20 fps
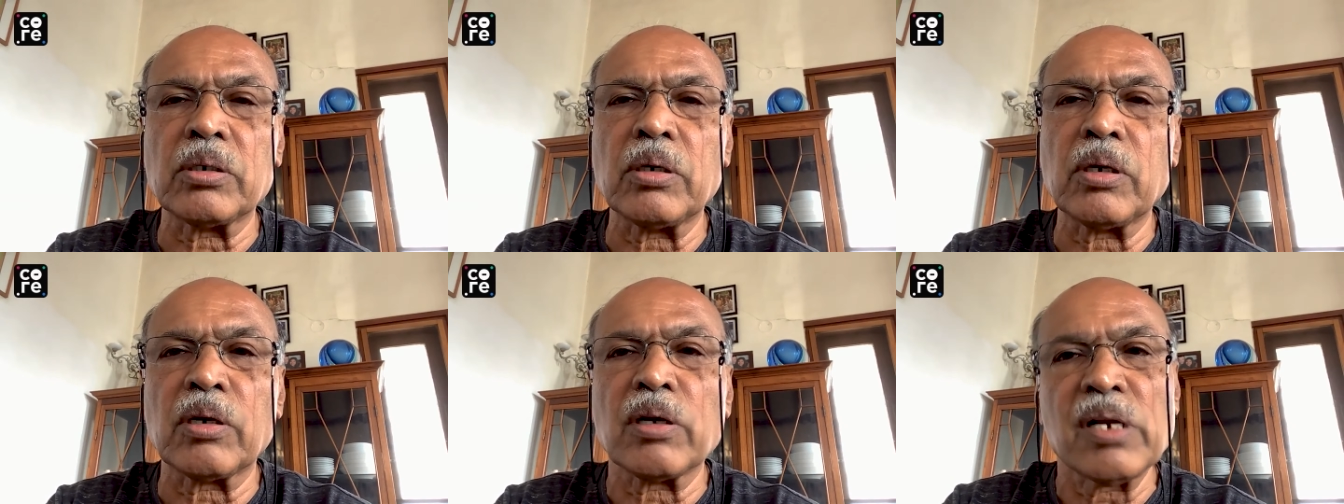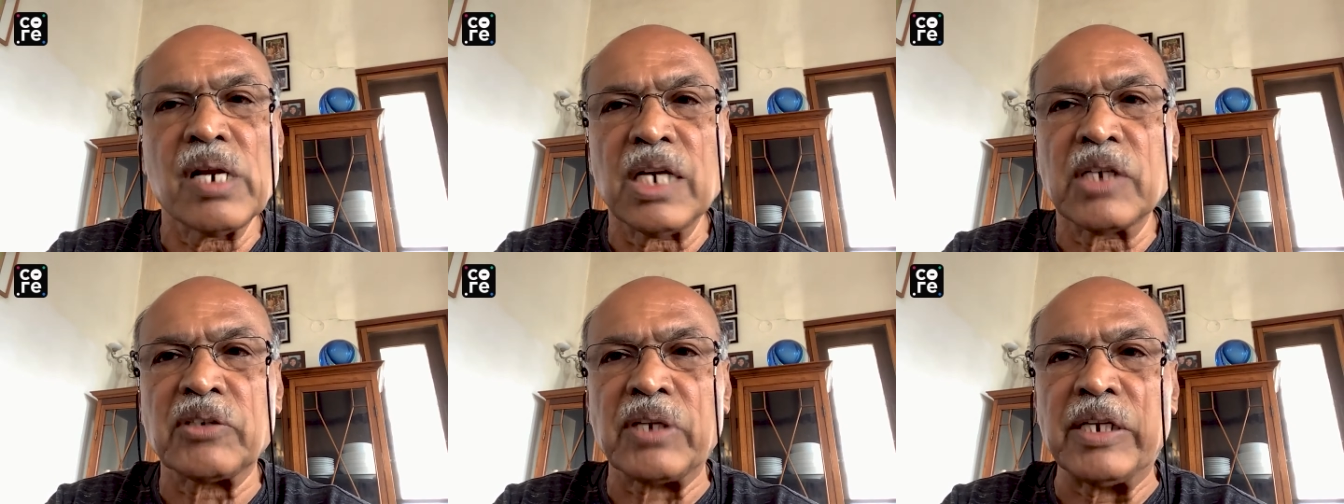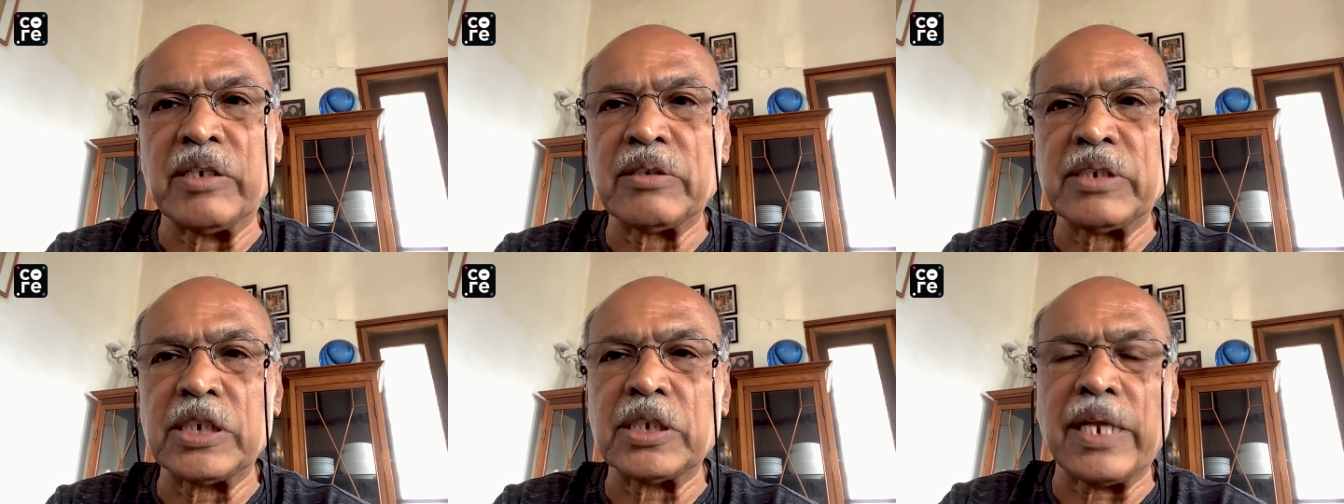
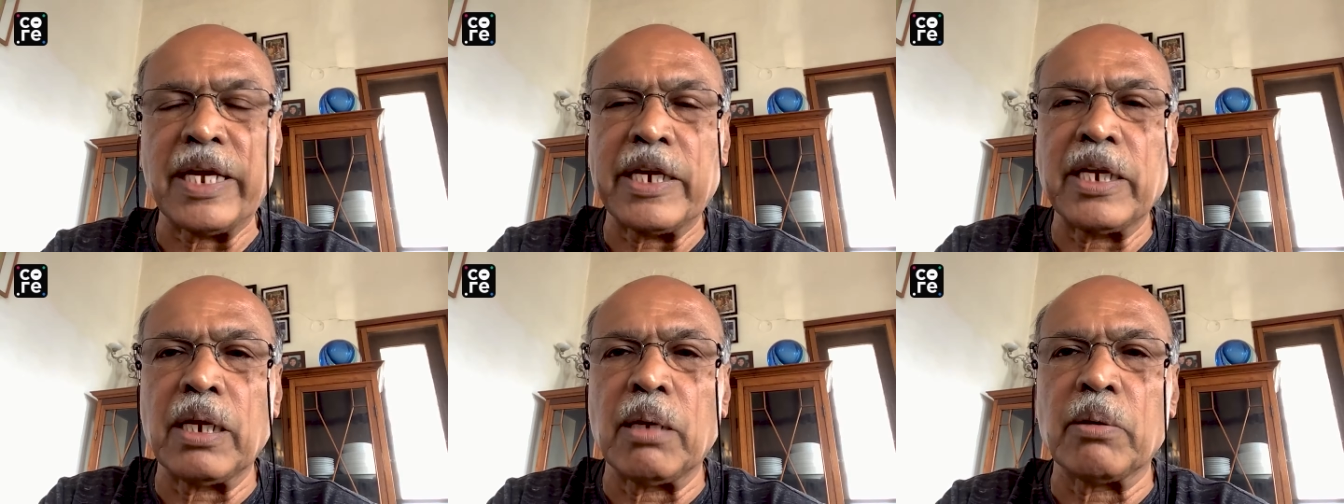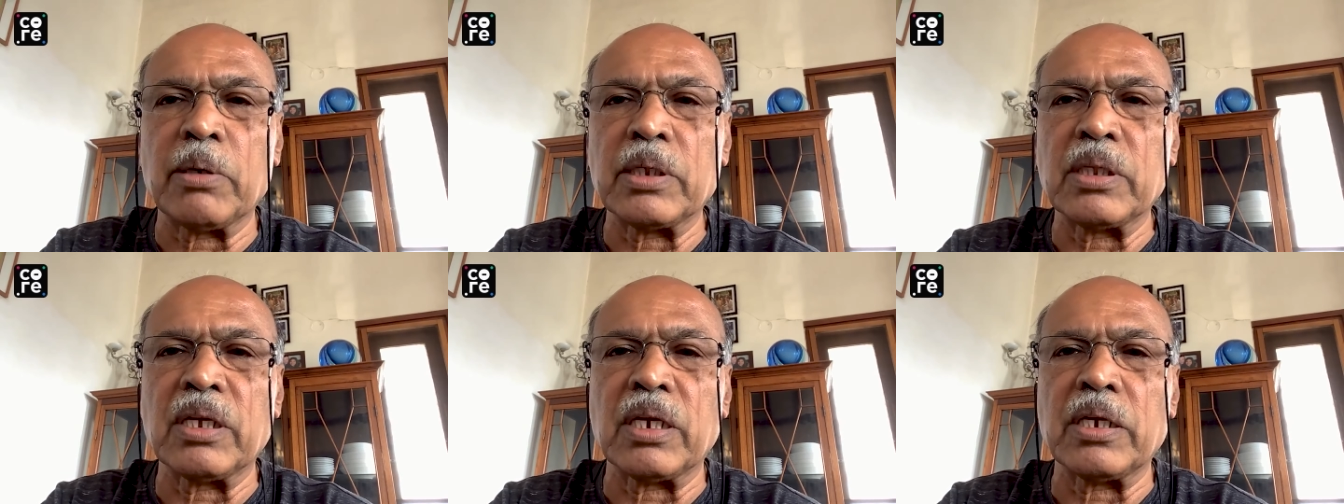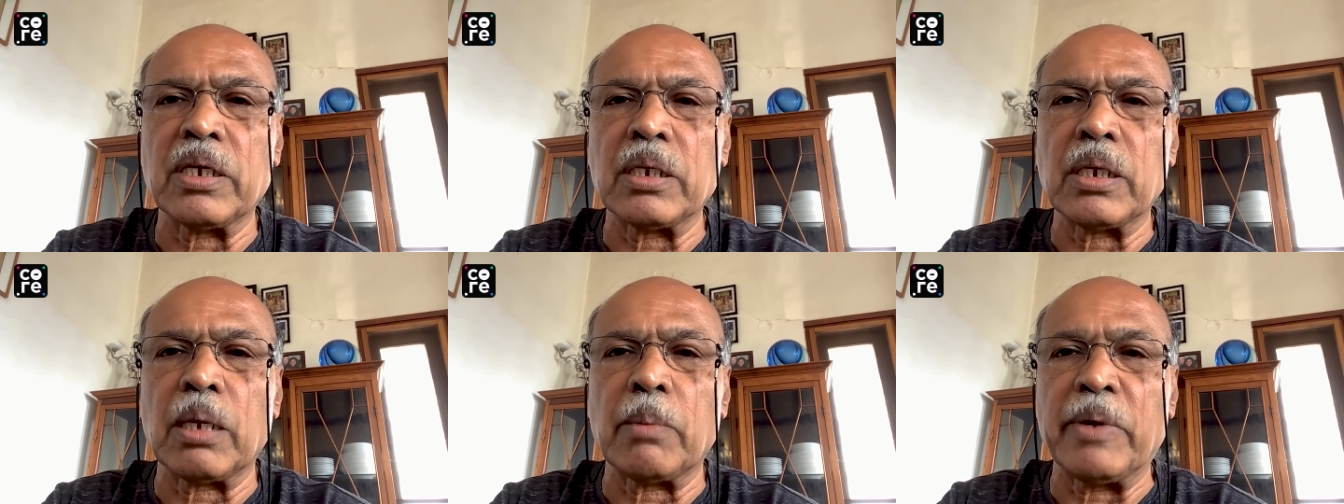reluctant, just like in,
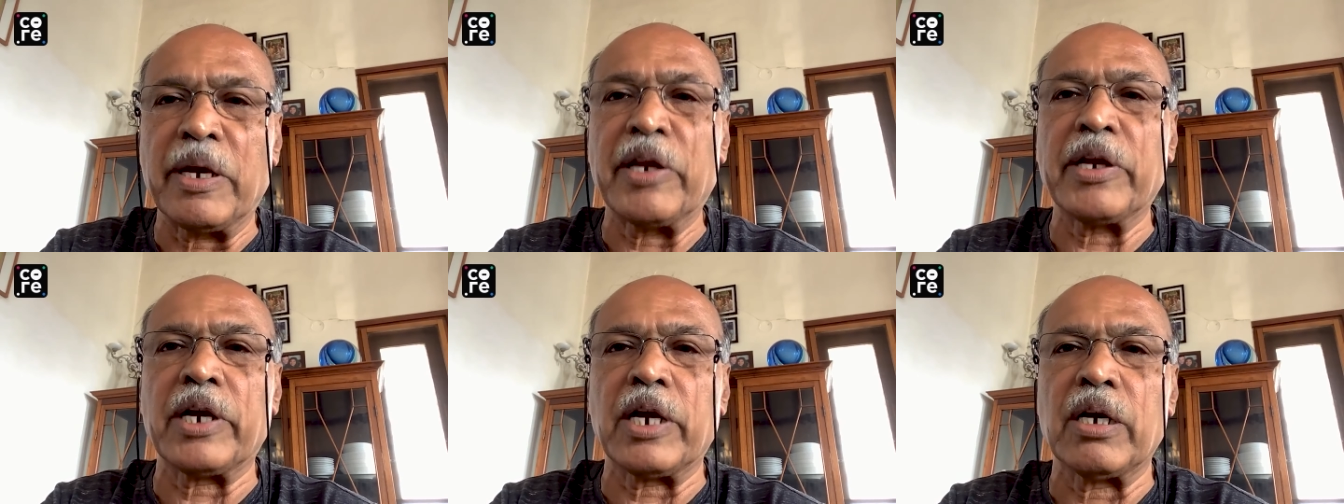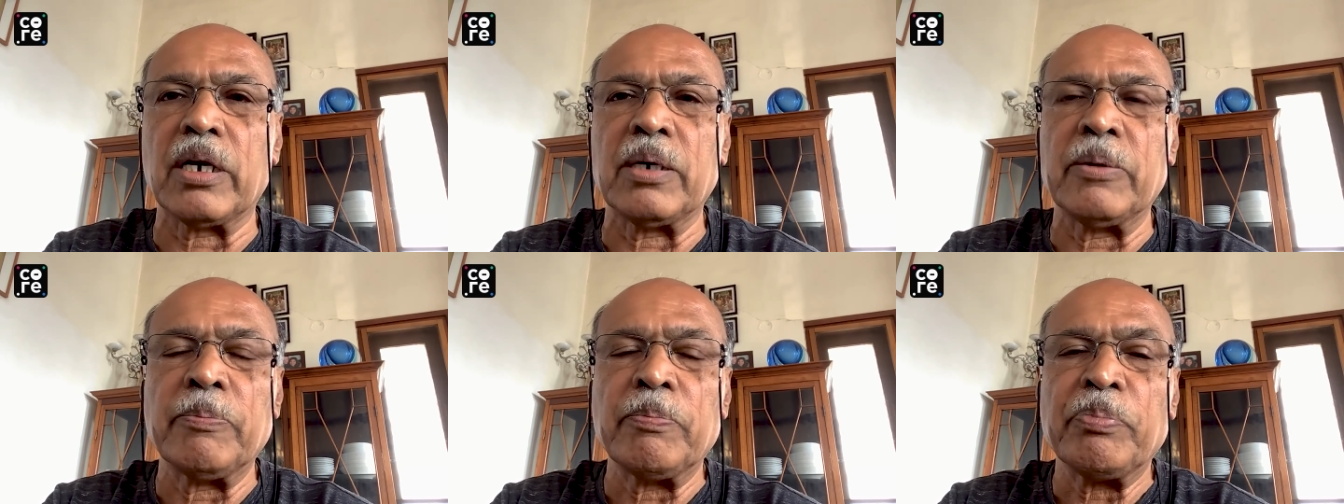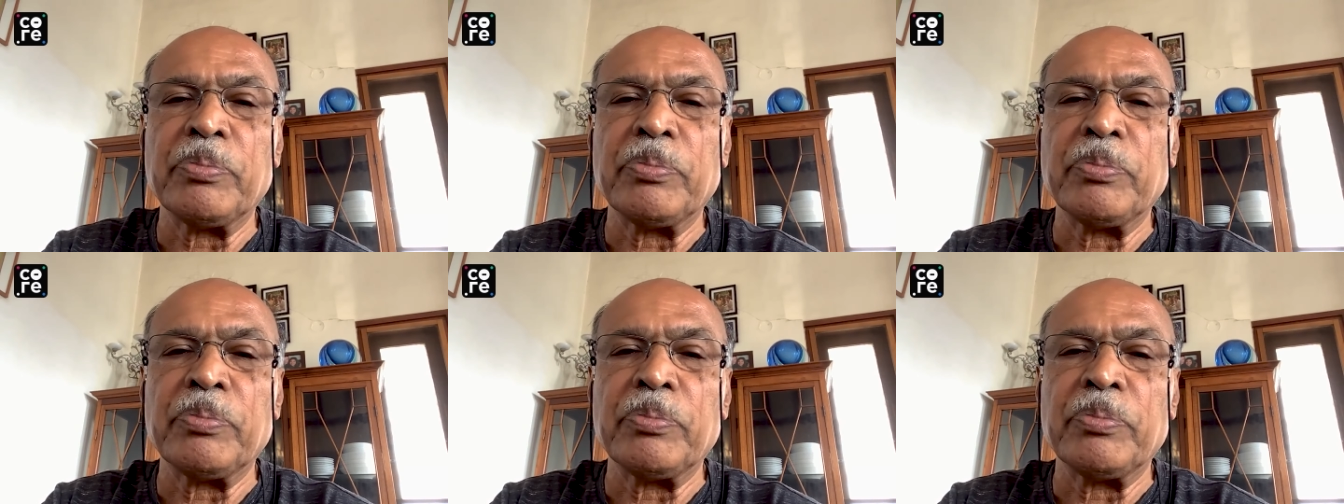in America,